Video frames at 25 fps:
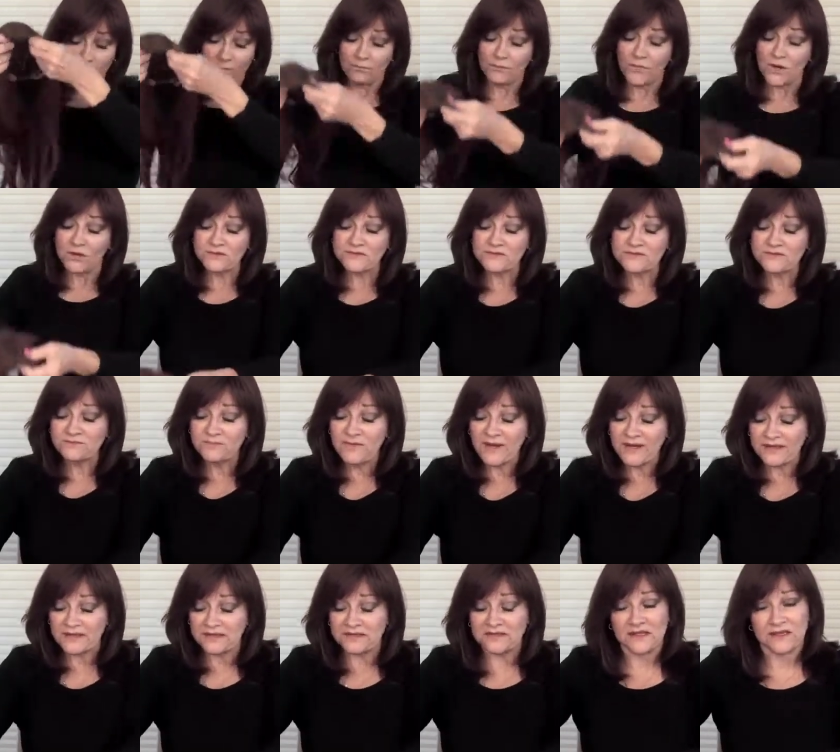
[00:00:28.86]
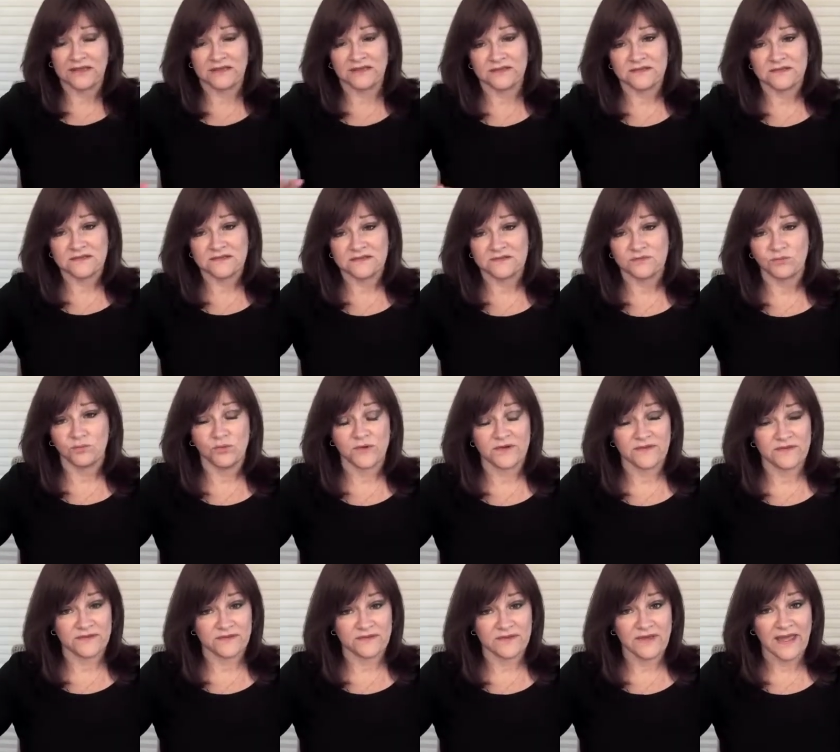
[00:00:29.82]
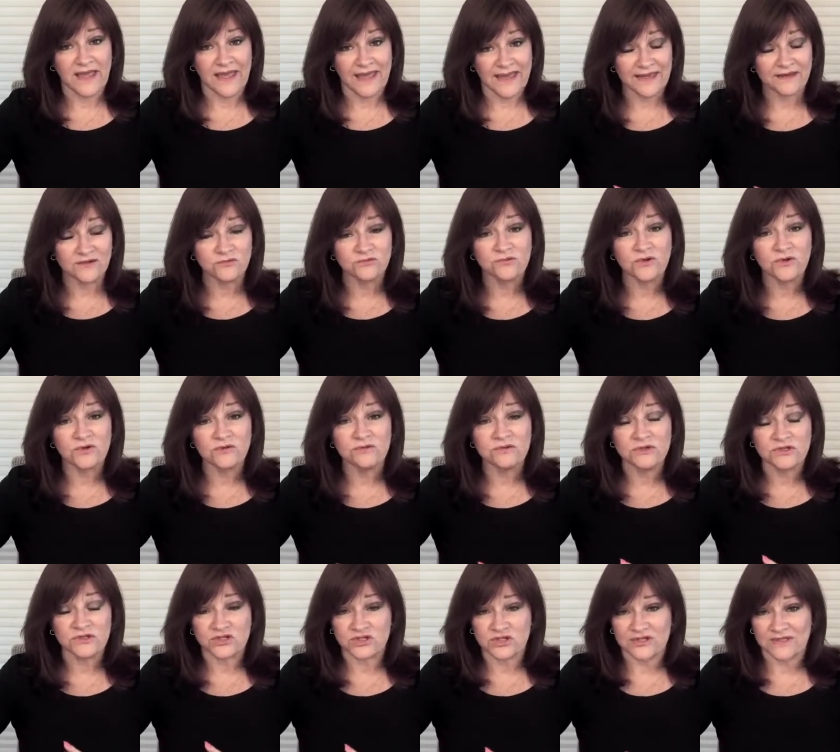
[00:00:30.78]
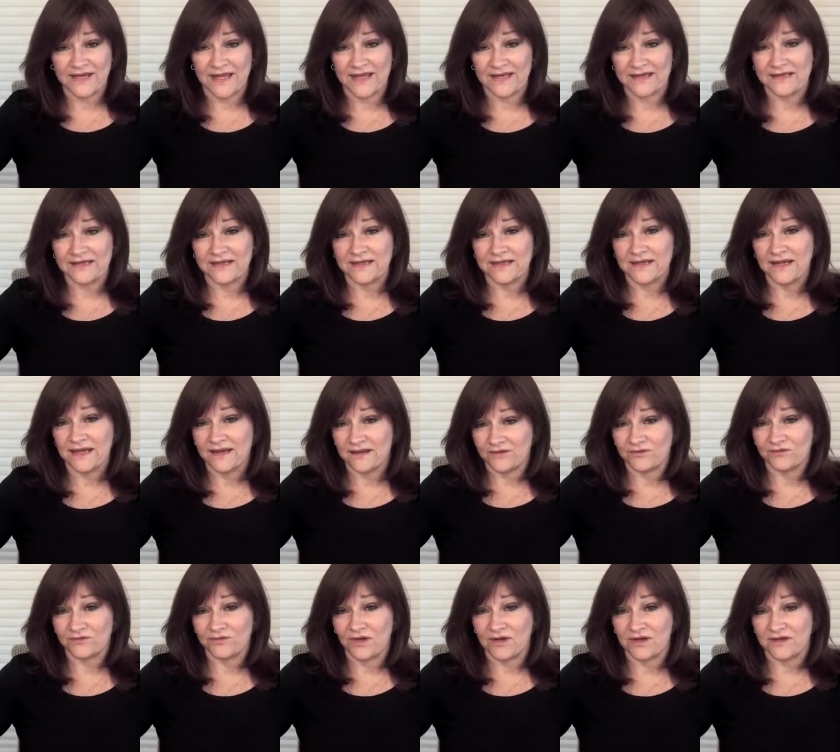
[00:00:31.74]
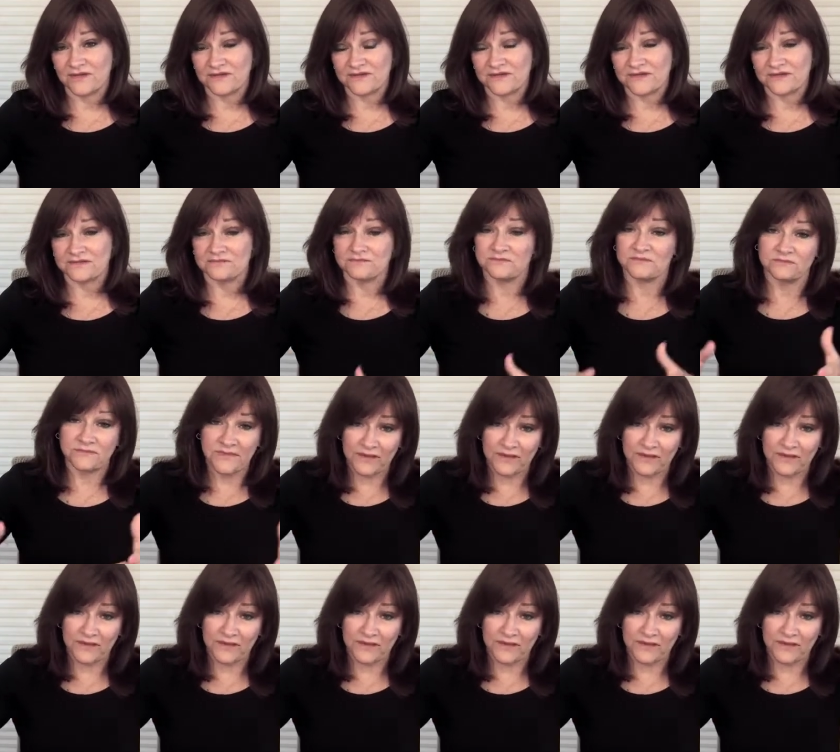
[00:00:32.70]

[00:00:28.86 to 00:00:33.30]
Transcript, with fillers: Most of my clients with androgenetic hair loss.